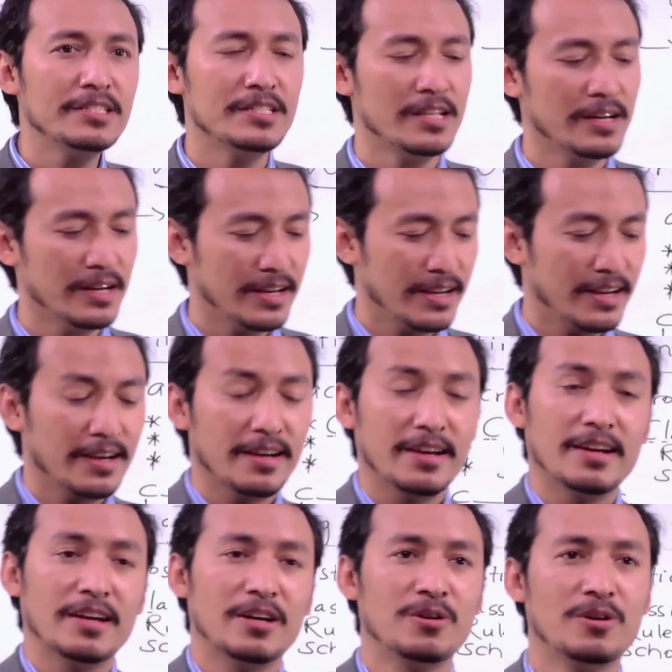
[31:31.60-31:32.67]
the
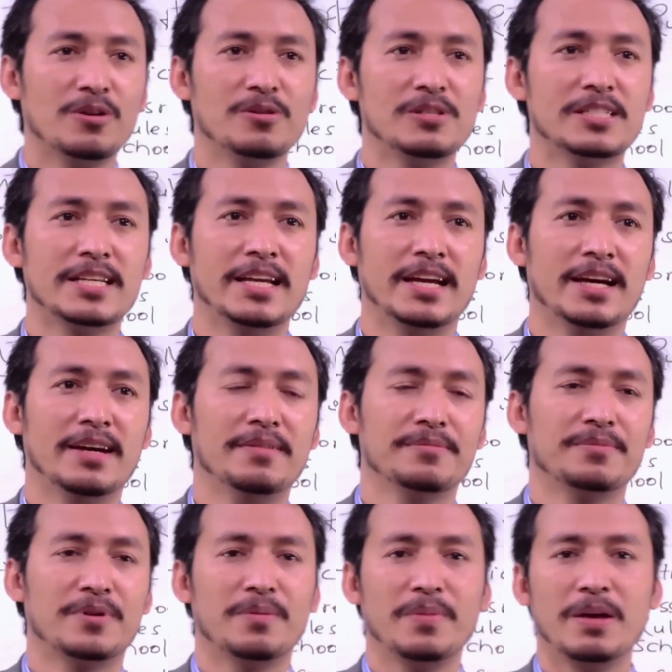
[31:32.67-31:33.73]
rules here
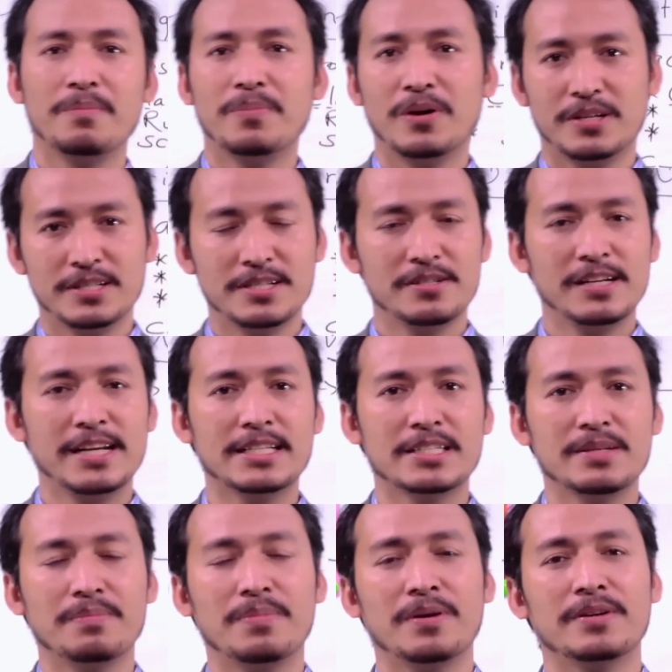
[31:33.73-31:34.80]
from important to less
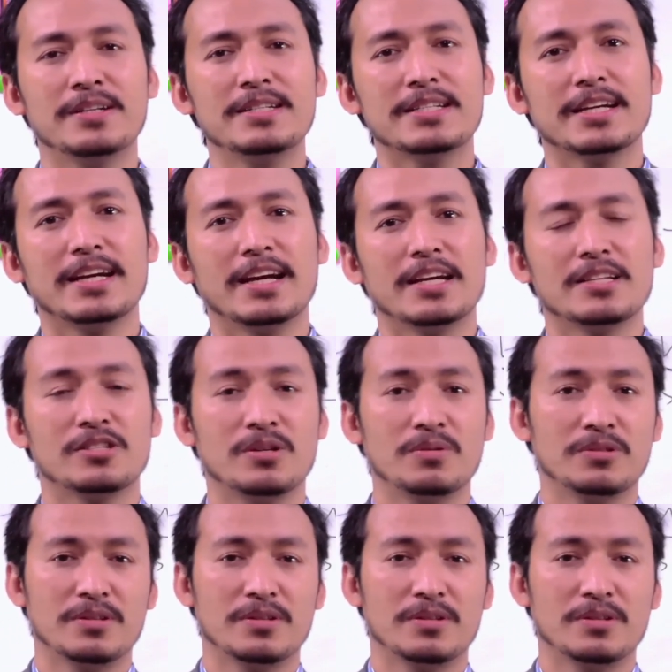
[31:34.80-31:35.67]
important. So,